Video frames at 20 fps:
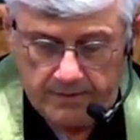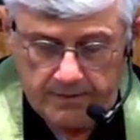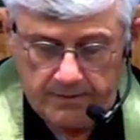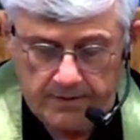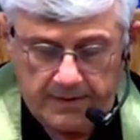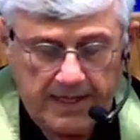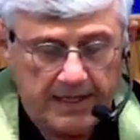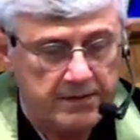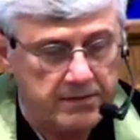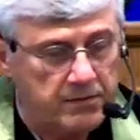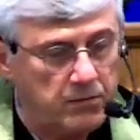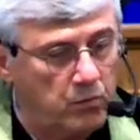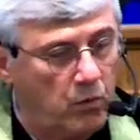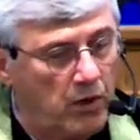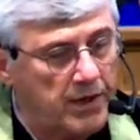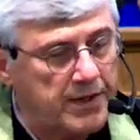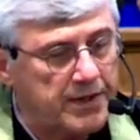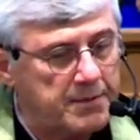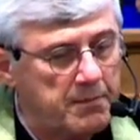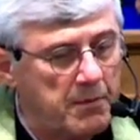that
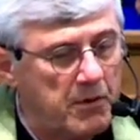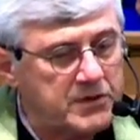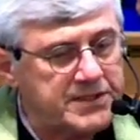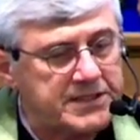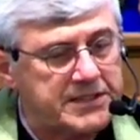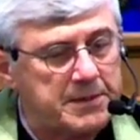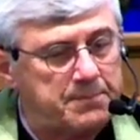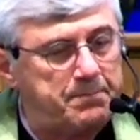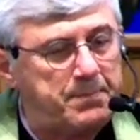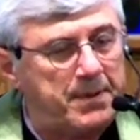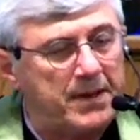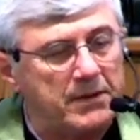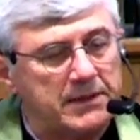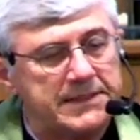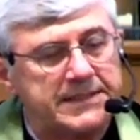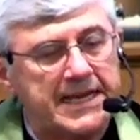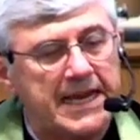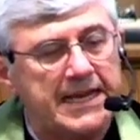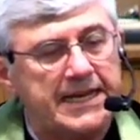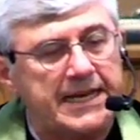one of the most
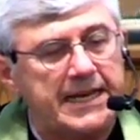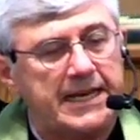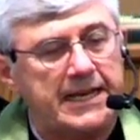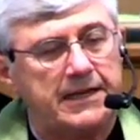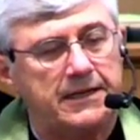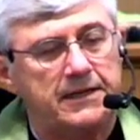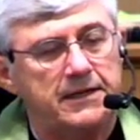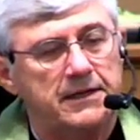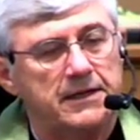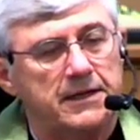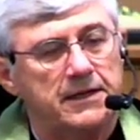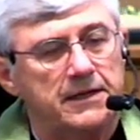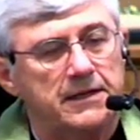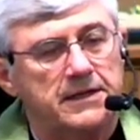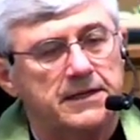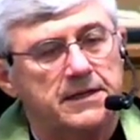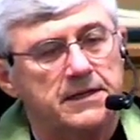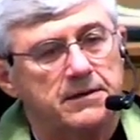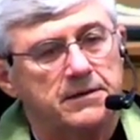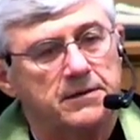debilitating
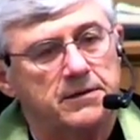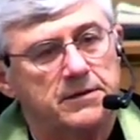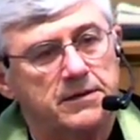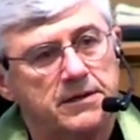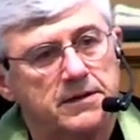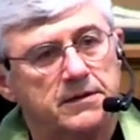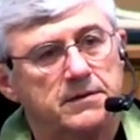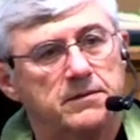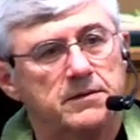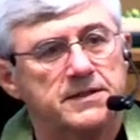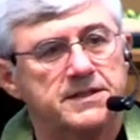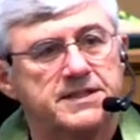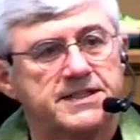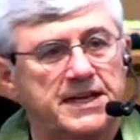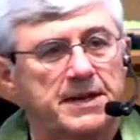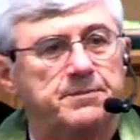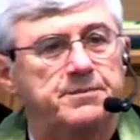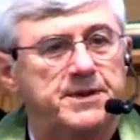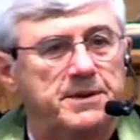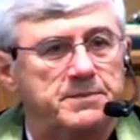
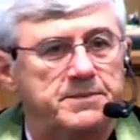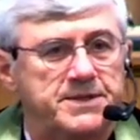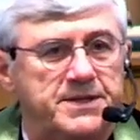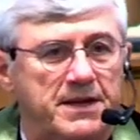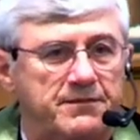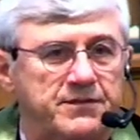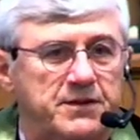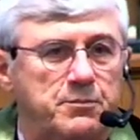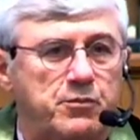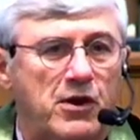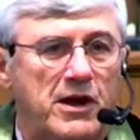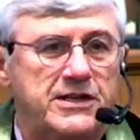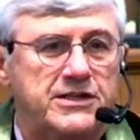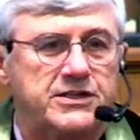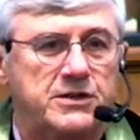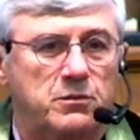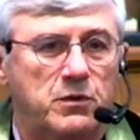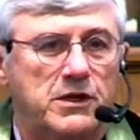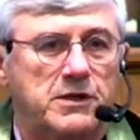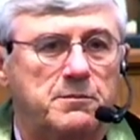symptoms of
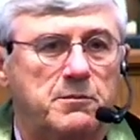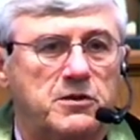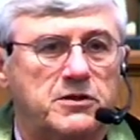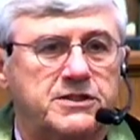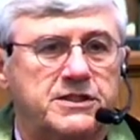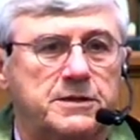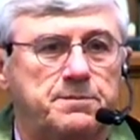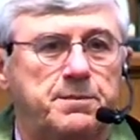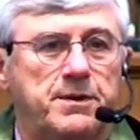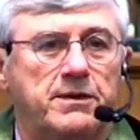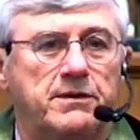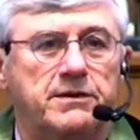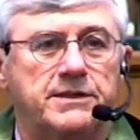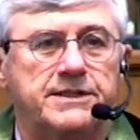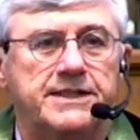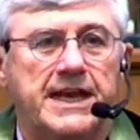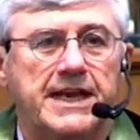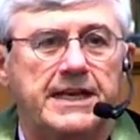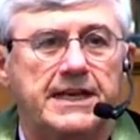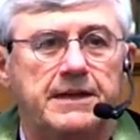depression, one of the most
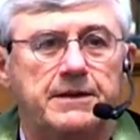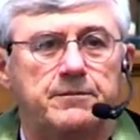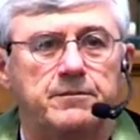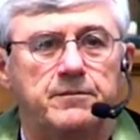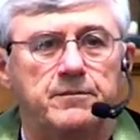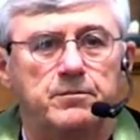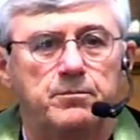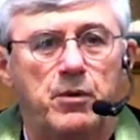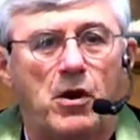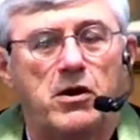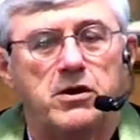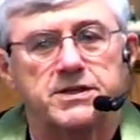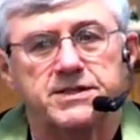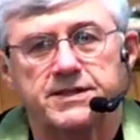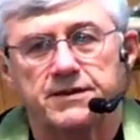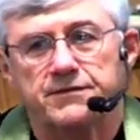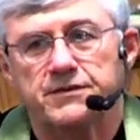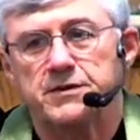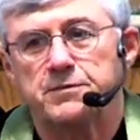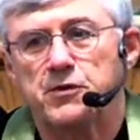debilitating parts
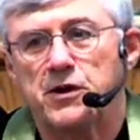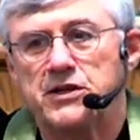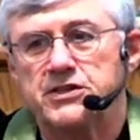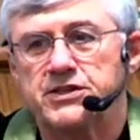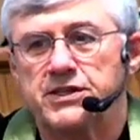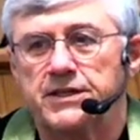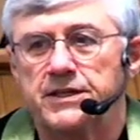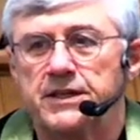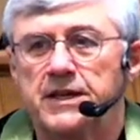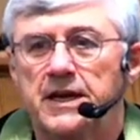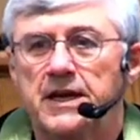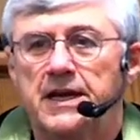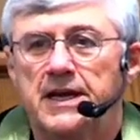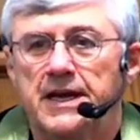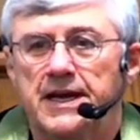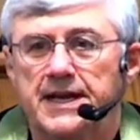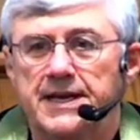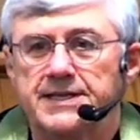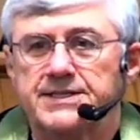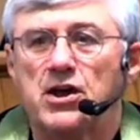of depression
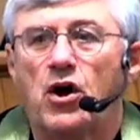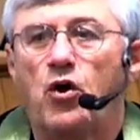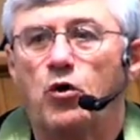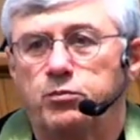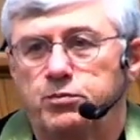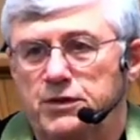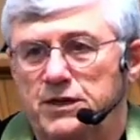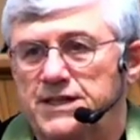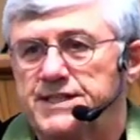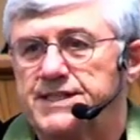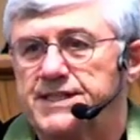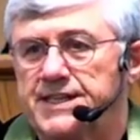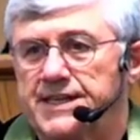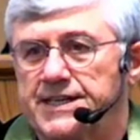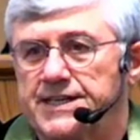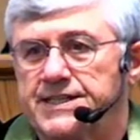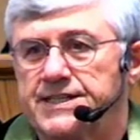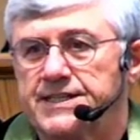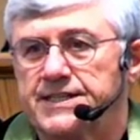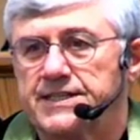is
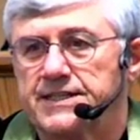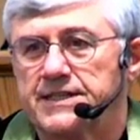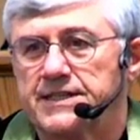hopelessness.